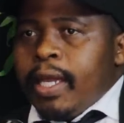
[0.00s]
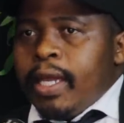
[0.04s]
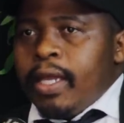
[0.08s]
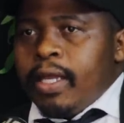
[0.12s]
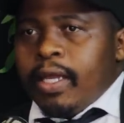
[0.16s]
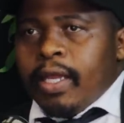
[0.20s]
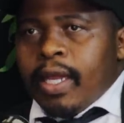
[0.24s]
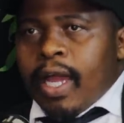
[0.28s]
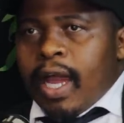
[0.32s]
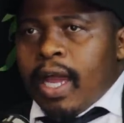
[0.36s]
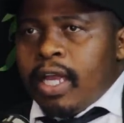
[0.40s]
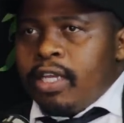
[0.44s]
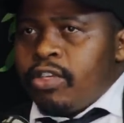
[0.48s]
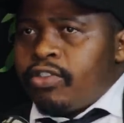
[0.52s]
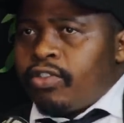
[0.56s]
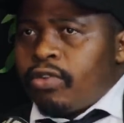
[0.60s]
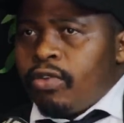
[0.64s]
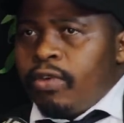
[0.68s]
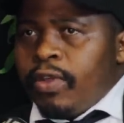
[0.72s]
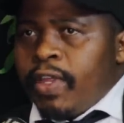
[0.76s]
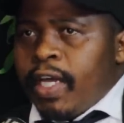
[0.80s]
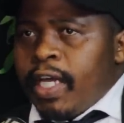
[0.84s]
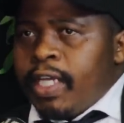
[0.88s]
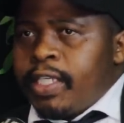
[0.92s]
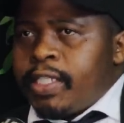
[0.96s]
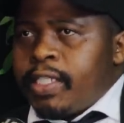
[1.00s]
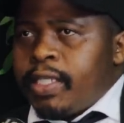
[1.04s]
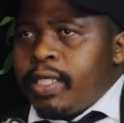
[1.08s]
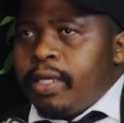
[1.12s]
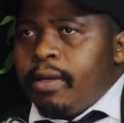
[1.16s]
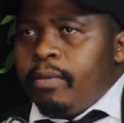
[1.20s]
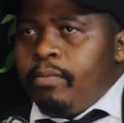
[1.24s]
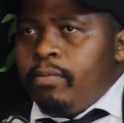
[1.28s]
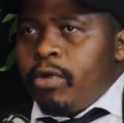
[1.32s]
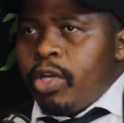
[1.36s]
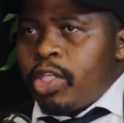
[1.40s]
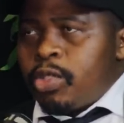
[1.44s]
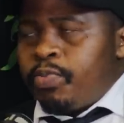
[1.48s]
uh, I saw that
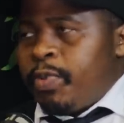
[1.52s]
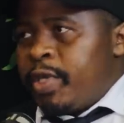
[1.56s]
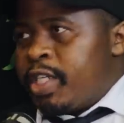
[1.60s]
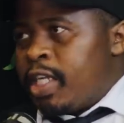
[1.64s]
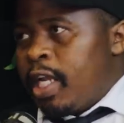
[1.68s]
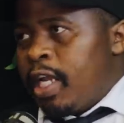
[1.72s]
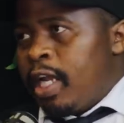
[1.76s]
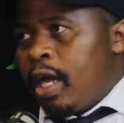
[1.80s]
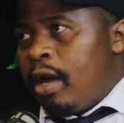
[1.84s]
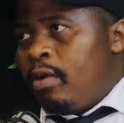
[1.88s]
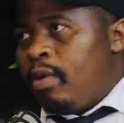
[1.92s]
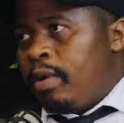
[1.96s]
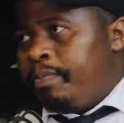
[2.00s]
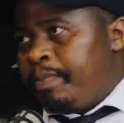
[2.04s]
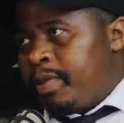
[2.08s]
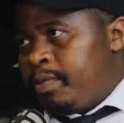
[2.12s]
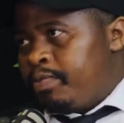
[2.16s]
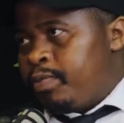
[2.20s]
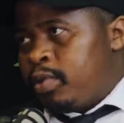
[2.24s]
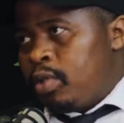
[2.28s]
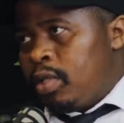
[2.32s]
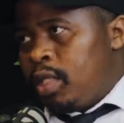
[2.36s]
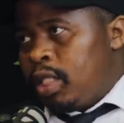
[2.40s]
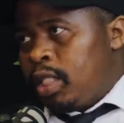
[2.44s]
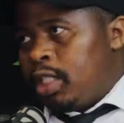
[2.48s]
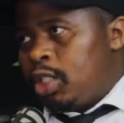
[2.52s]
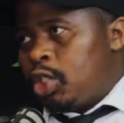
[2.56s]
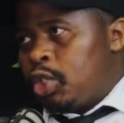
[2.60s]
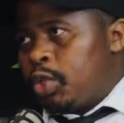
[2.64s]
more especially our people